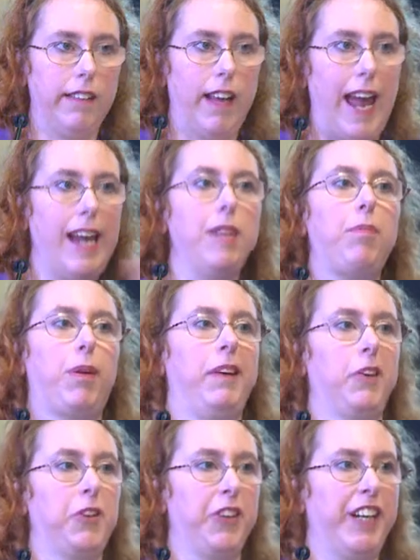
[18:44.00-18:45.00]
is a
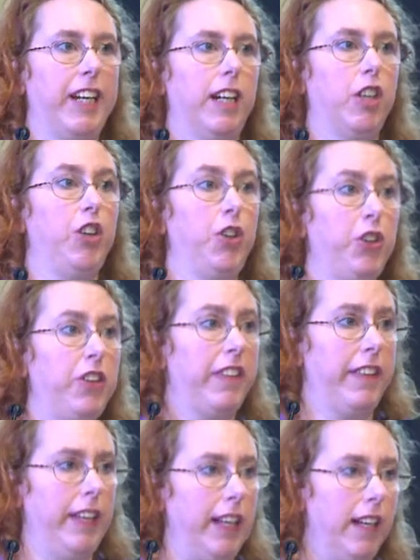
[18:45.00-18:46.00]
priori a good
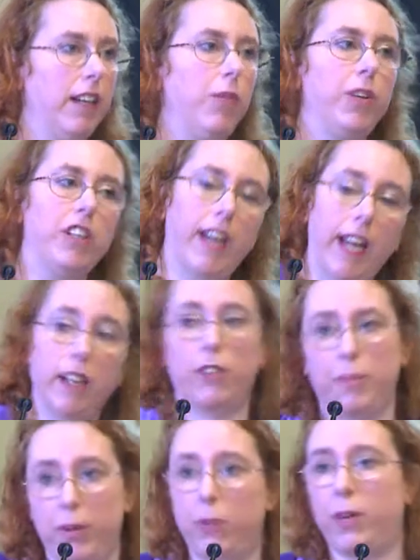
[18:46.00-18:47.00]
thing, which I had
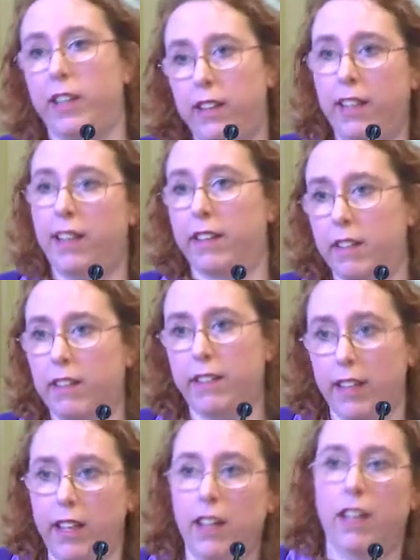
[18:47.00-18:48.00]
to persuade the
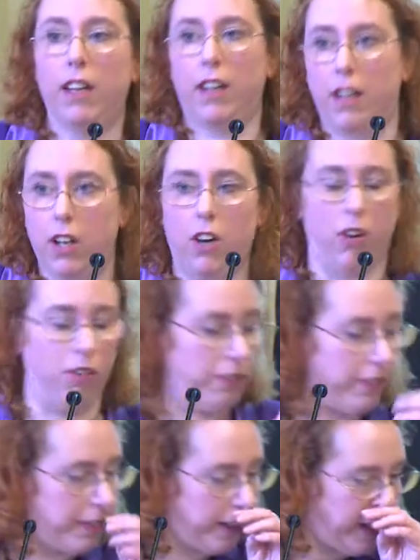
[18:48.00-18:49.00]
ESRC
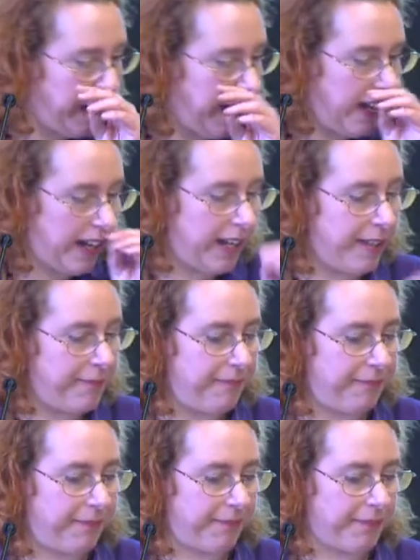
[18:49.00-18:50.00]
of,
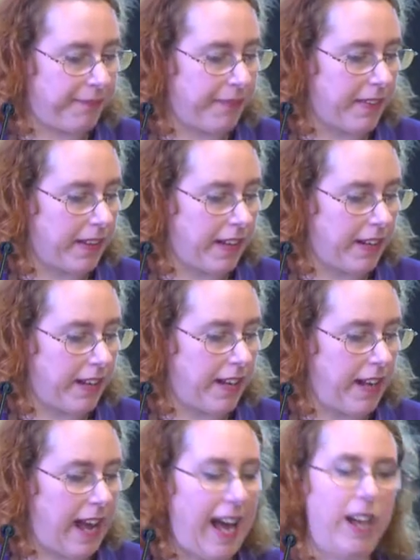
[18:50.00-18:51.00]

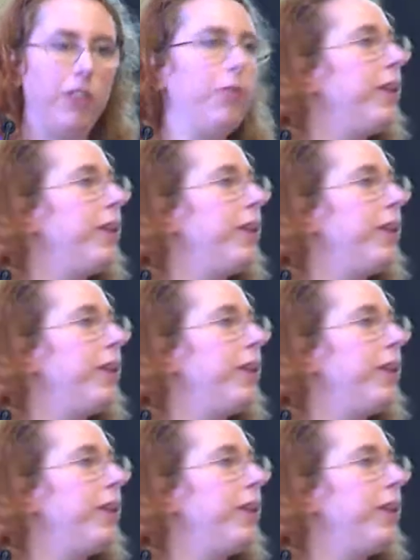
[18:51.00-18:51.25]
how